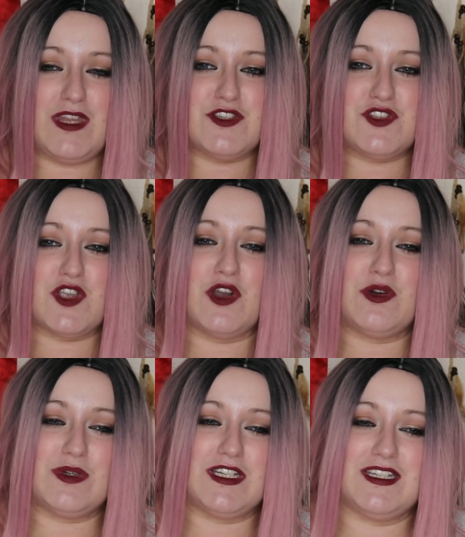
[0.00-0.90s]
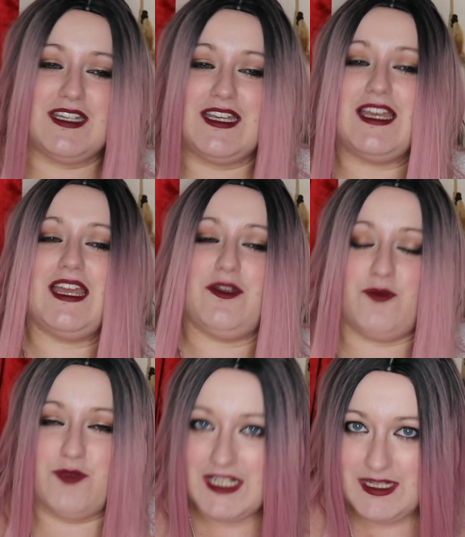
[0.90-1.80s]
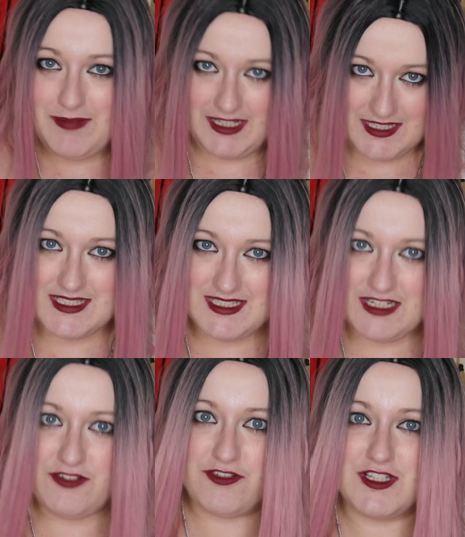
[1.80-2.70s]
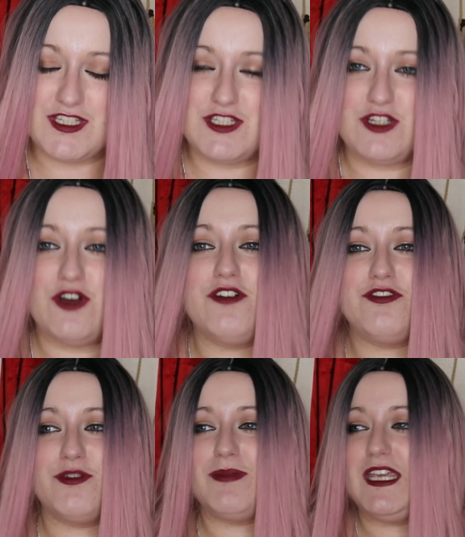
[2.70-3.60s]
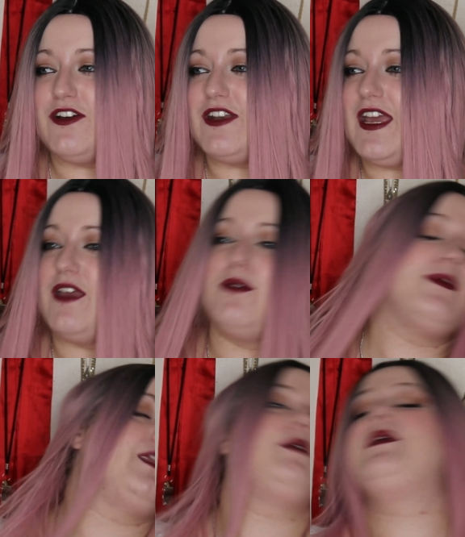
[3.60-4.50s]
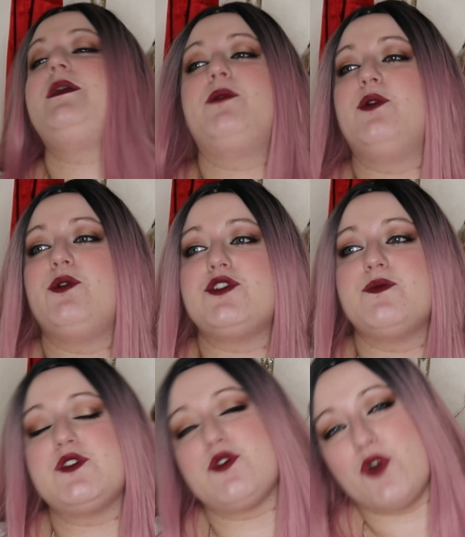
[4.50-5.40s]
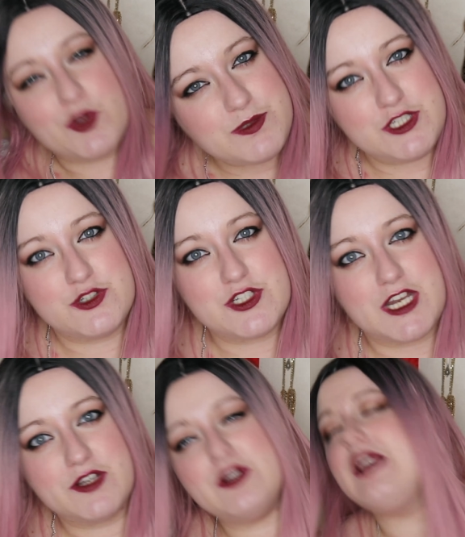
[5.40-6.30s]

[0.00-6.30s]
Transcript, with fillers: so it really makes a difference, not for me on how many people subscribe to your channel,